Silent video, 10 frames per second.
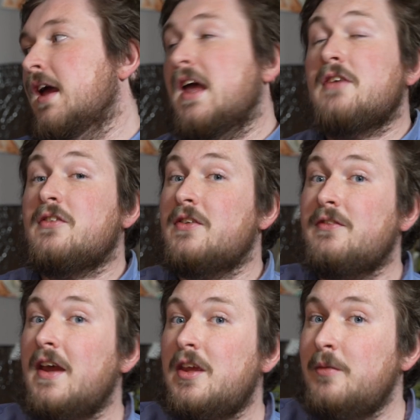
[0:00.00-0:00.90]
if it's
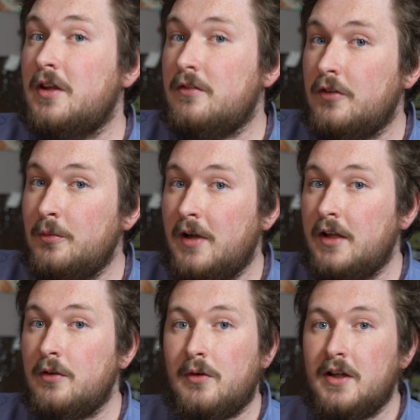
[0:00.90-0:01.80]
vacuuming in a room I
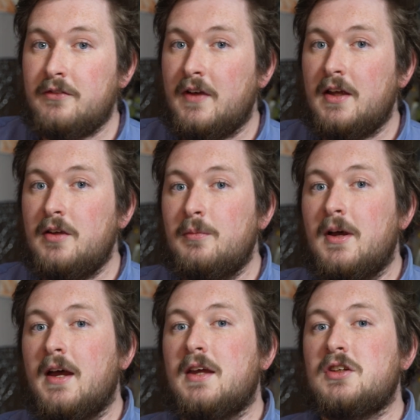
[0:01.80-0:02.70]
don't want it to vacuum,
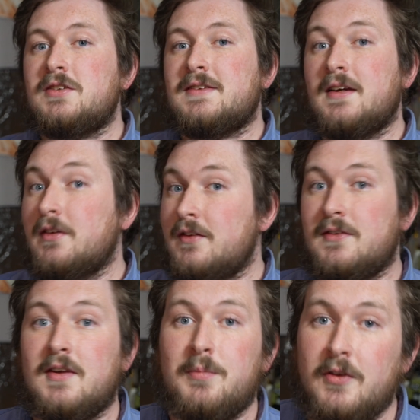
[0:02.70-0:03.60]
I can just tell it to
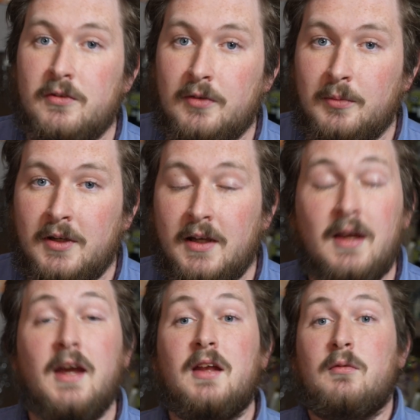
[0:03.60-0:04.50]
skip this room.
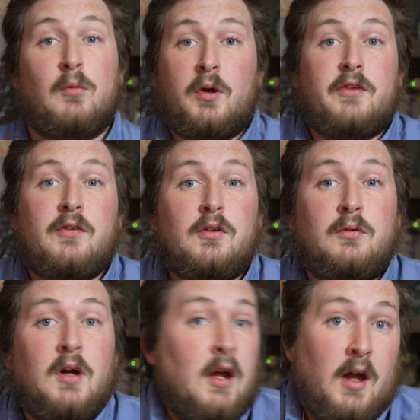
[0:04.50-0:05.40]
And what does it
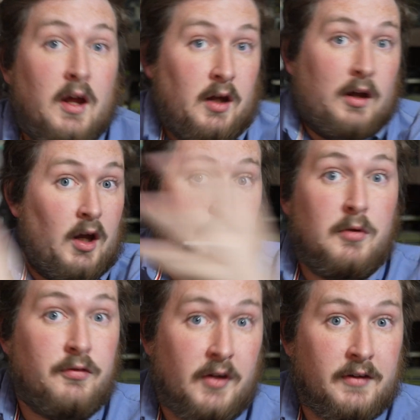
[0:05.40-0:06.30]
do? It
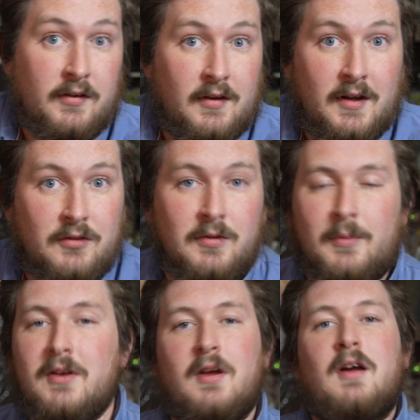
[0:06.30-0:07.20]
moves on to the next room.
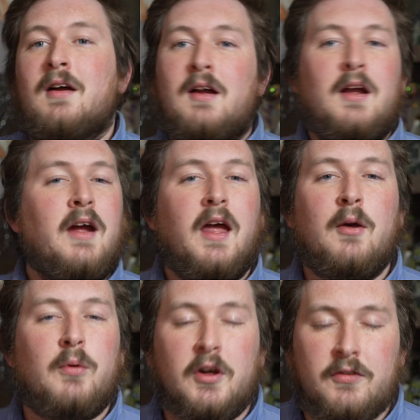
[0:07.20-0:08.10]
It
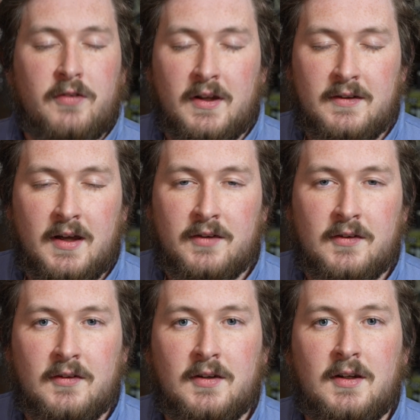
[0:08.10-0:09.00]
works
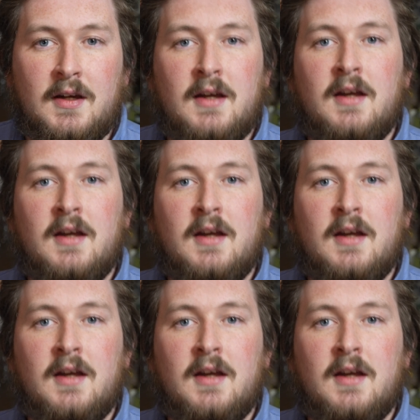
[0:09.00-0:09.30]
fantastically.